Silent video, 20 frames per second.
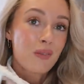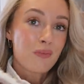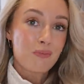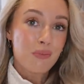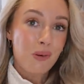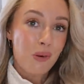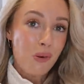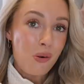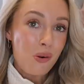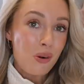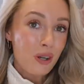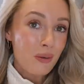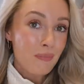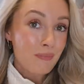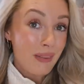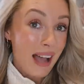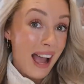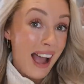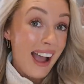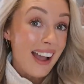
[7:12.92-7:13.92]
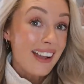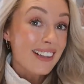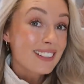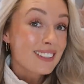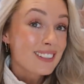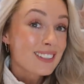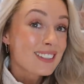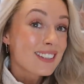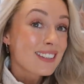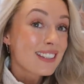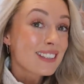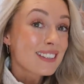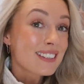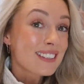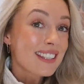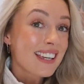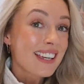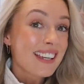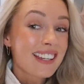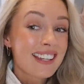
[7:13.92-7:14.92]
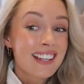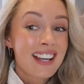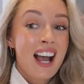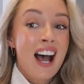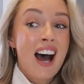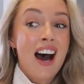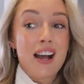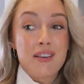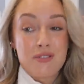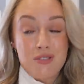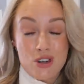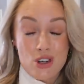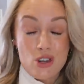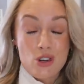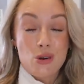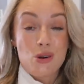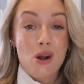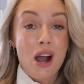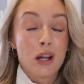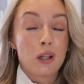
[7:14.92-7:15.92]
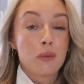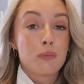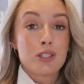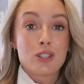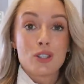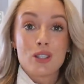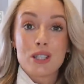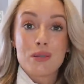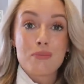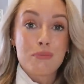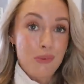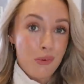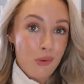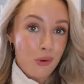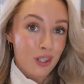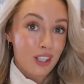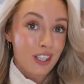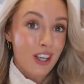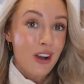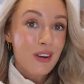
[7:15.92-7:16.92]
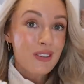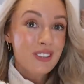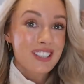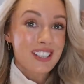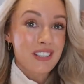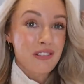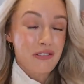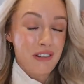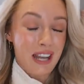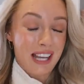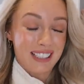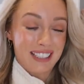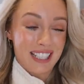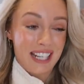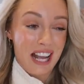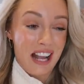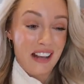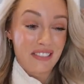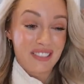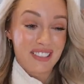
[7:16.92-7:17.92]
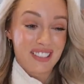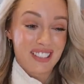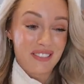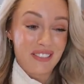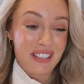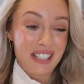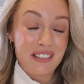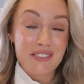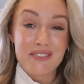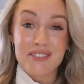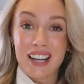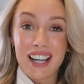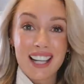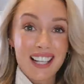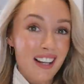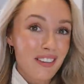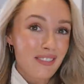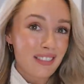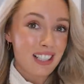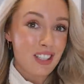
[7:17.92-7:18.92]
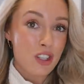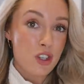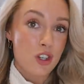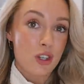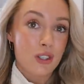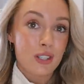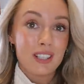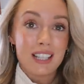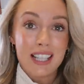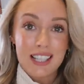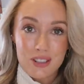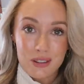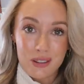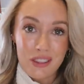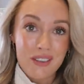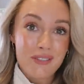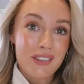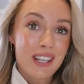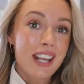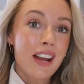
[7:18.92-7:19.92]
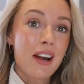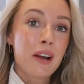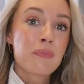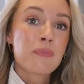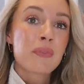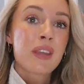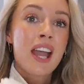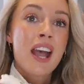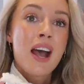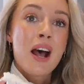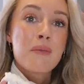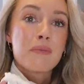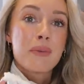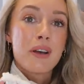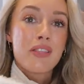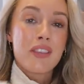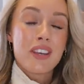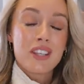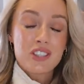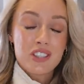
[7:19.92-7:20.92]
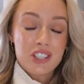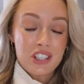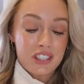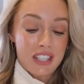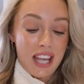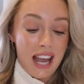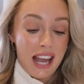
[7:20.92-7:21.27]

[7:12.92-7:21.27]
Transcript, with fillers: Borg bags this year. I'm sure I'll be doing Borg coats. In fact, I have something very lovely to show you later on in the video, but this just